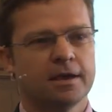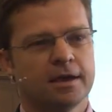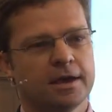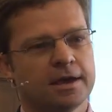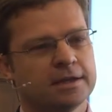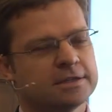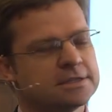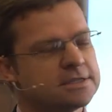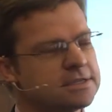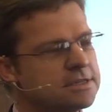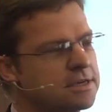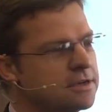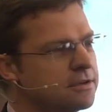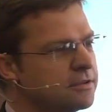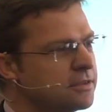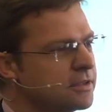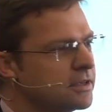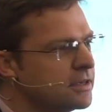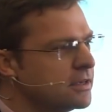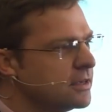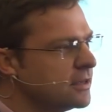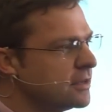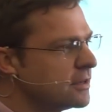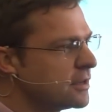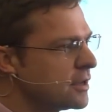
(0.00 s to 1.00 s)
And so
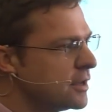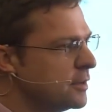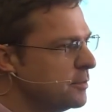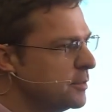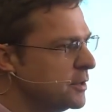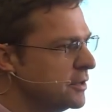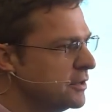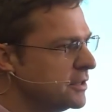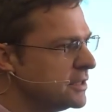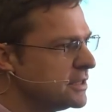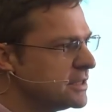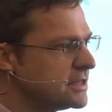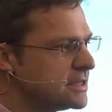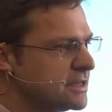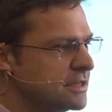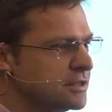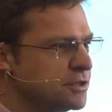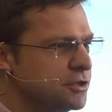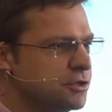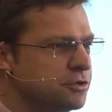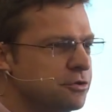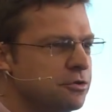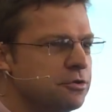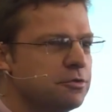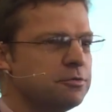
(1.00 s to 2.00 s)
the community
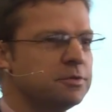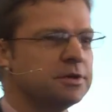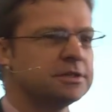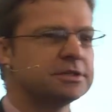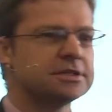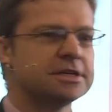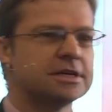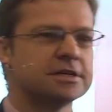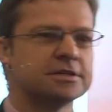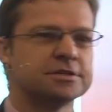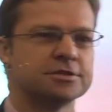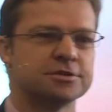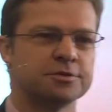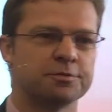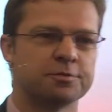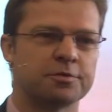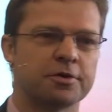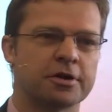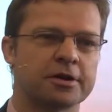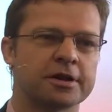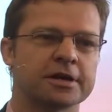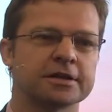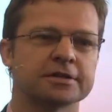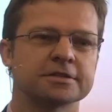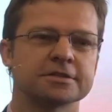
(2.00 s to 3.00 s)
said, sure, we'll test your
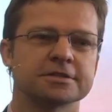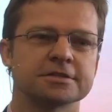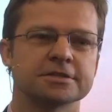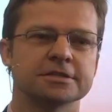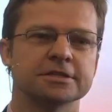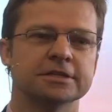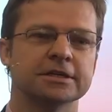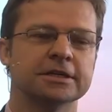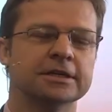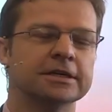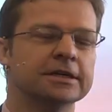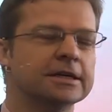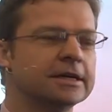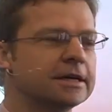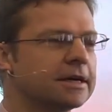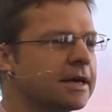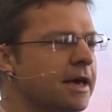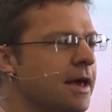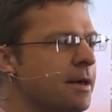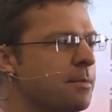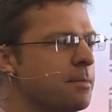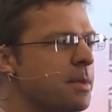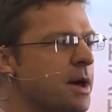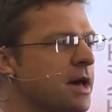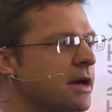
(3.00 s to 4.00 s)
products.
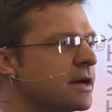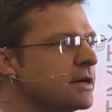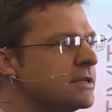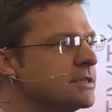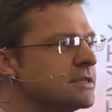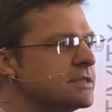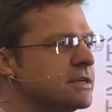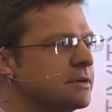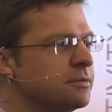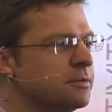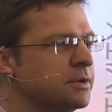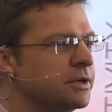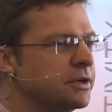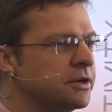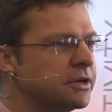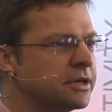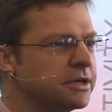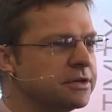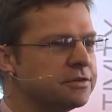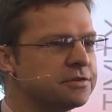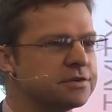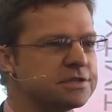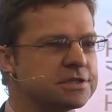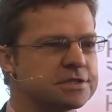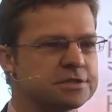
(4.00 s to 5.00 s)
Came back and said, we're not
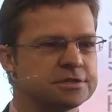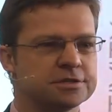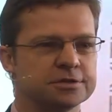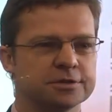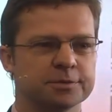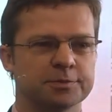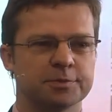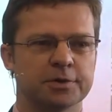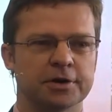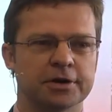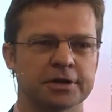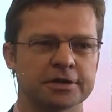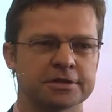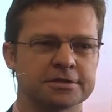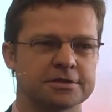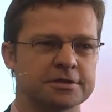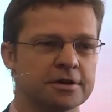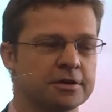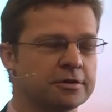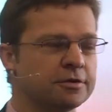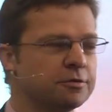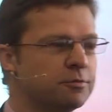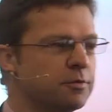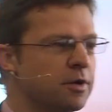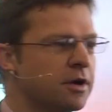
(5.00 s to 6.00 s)
interested, your products
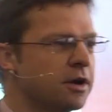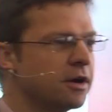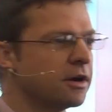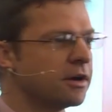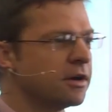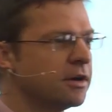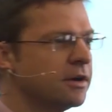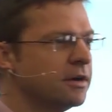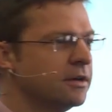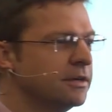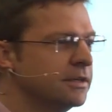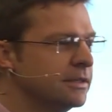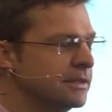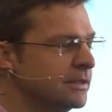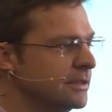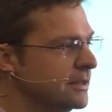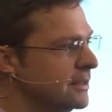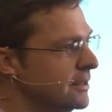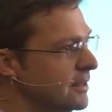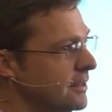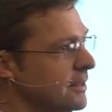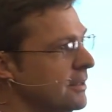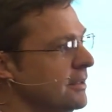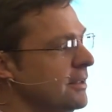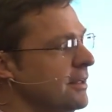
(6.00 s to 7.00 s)
don't work.
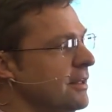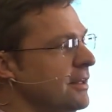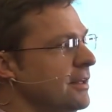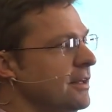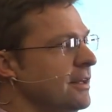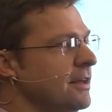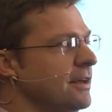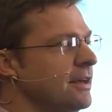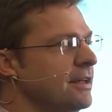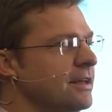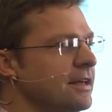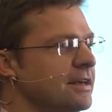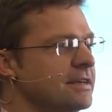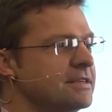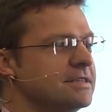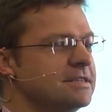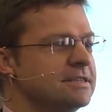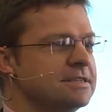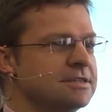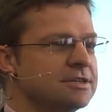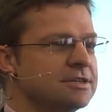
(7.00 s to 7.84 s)
And S.C.